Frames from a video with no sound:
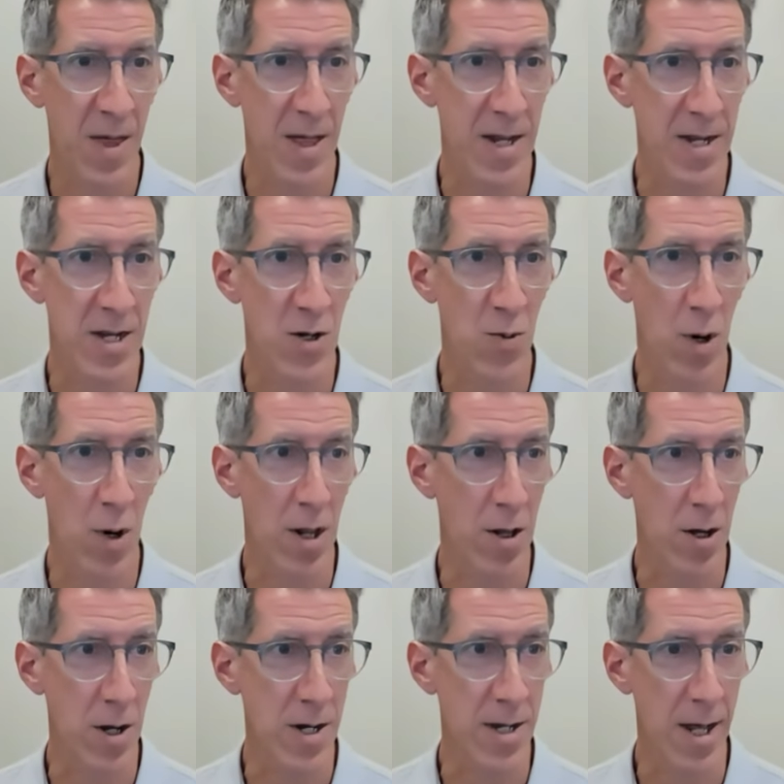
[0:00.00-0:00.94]
This is what it
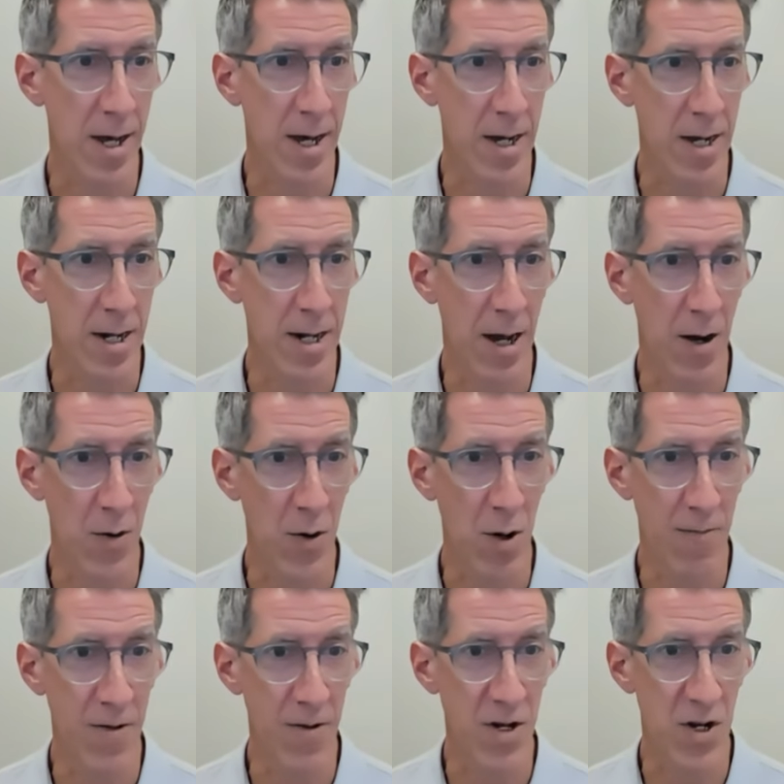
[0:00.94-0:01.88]
looks like. Now
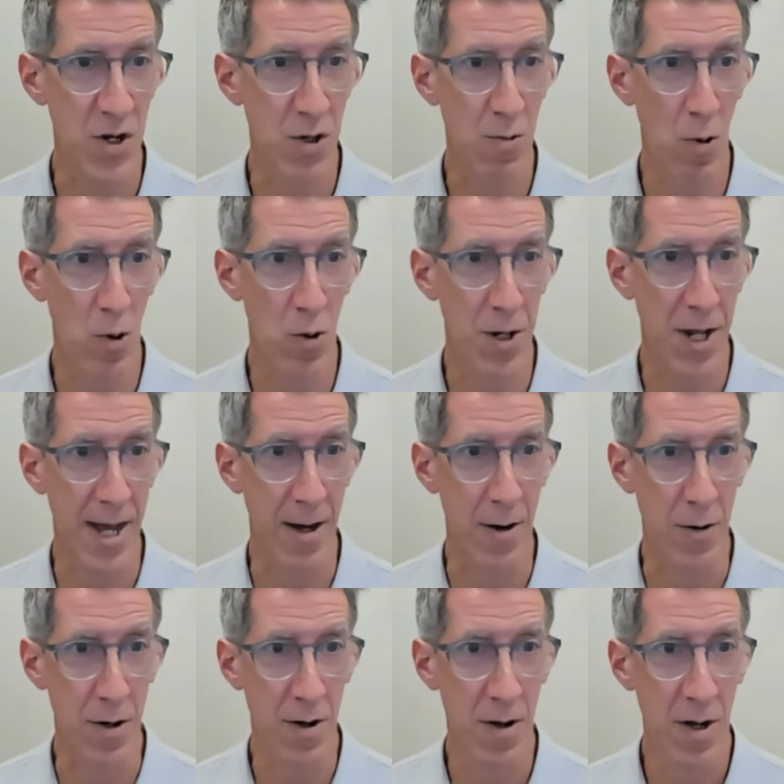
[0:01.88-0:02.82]
you have to scroll
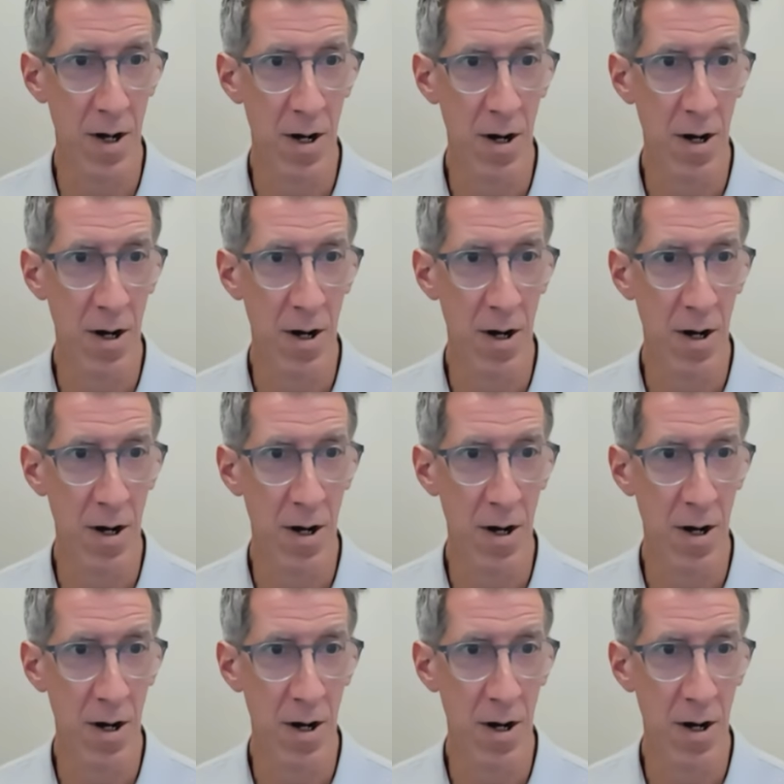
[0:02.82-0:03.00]
down.